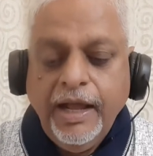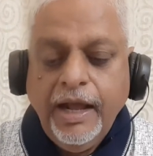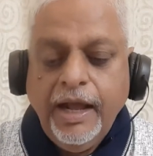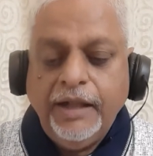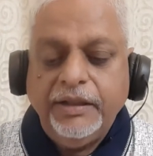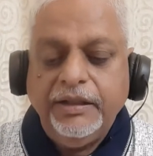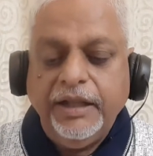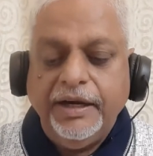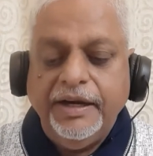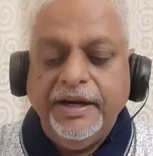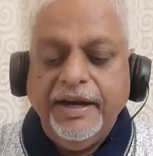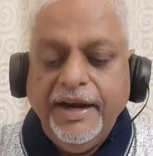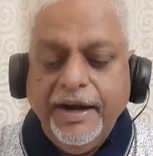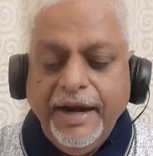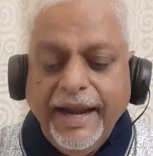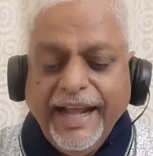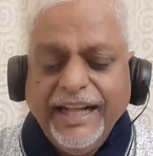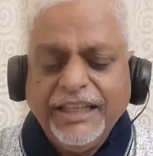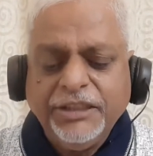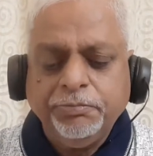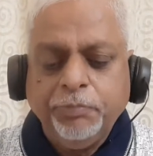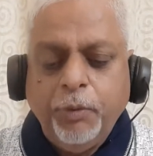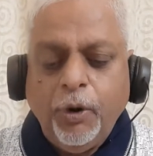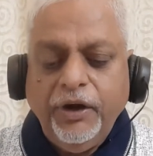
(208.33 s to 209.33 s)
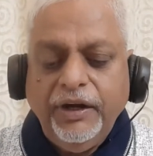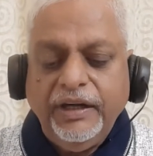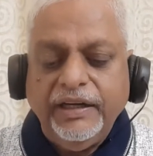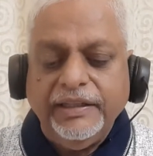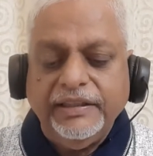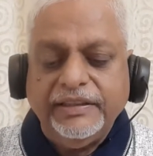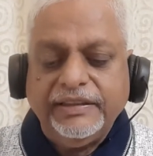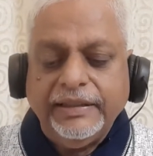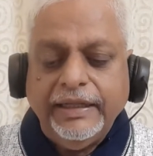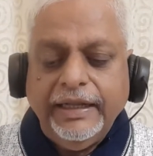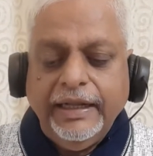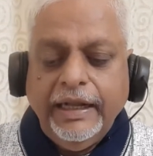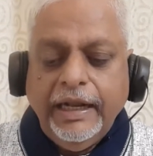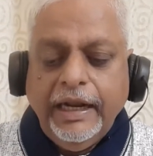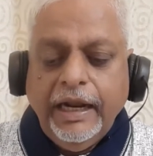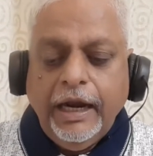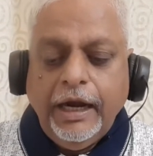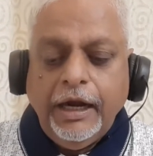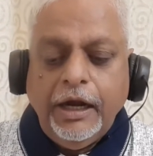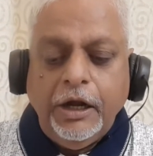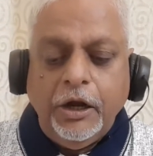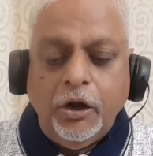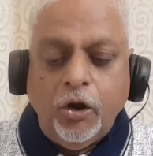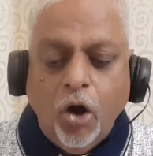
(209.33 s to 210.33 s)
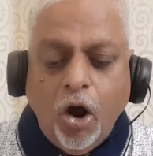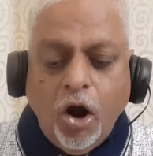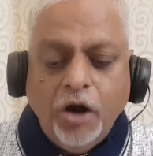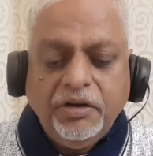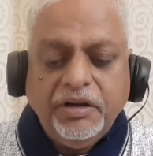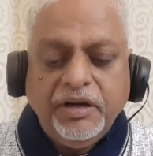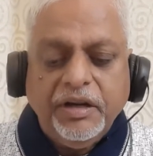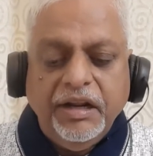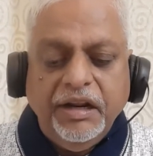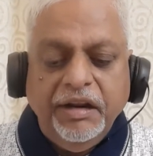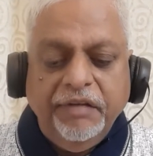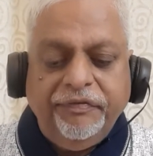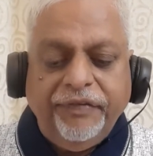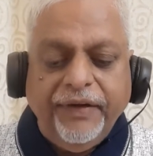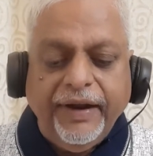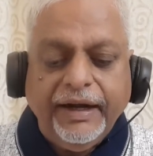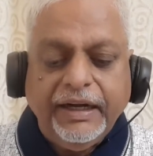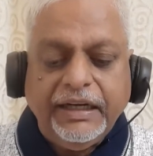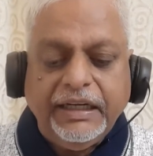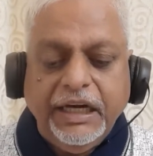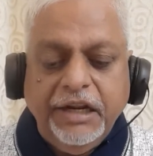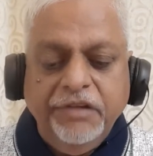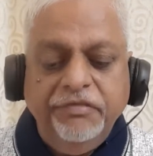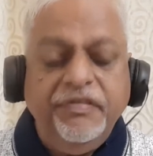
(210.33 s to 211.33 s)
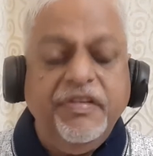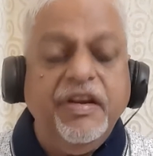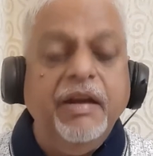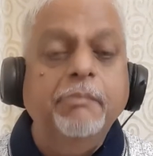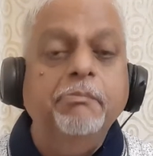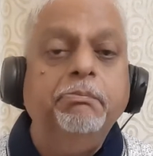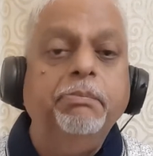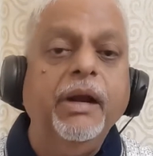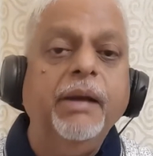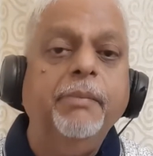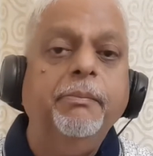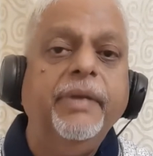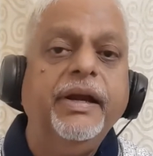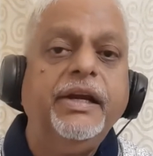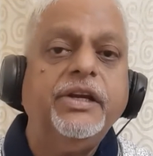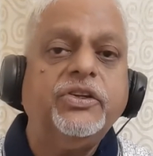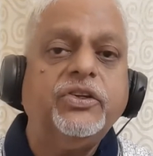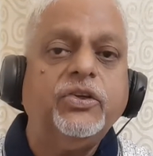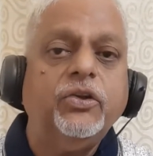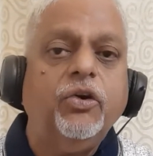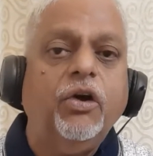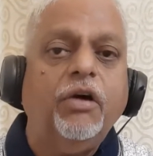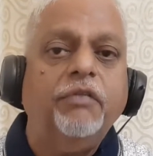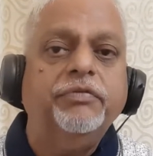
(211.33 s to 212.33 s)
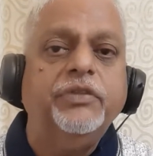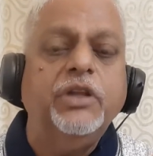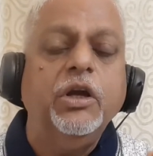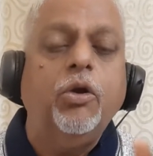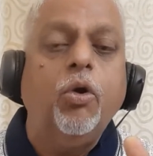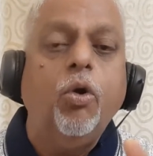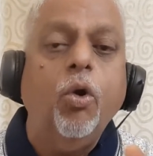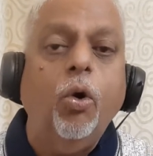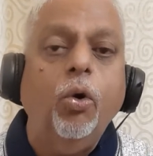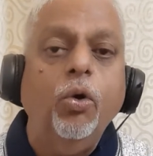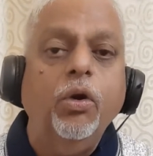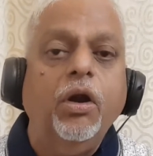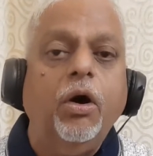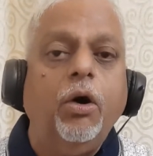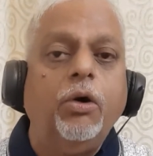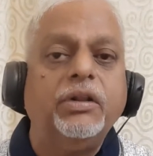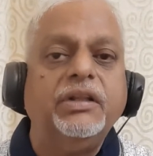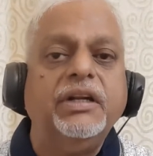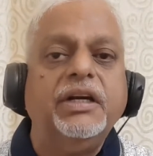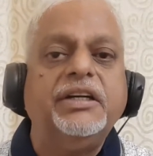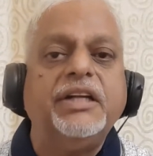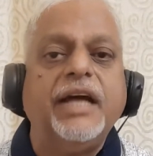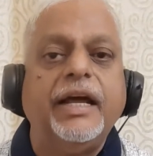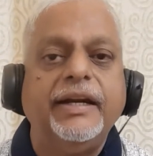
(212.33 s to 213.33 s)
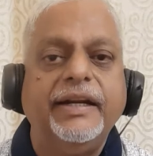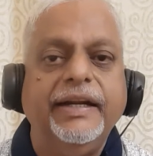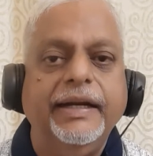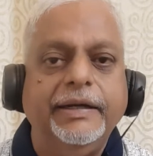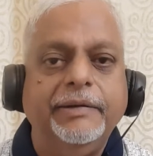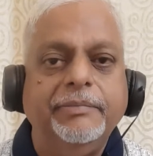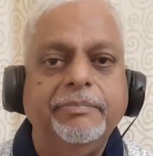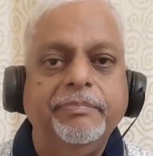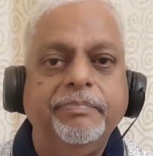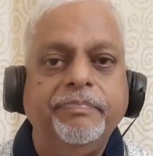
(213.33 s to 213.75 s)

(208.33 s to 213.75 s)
The next point is not effective implementation of the goal or the target.